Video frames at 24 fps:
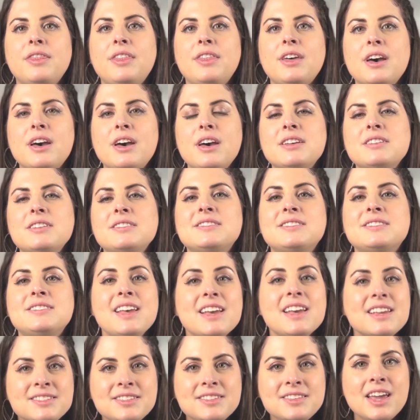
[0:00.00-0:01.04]
The
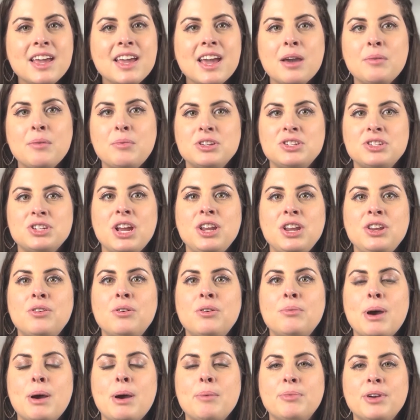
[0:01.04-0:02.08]
sixth thing I wish I knew
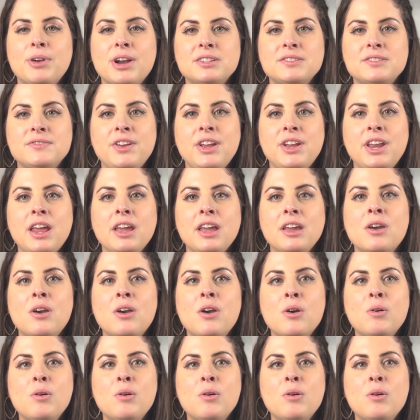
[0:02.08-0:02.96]
about breastfeeding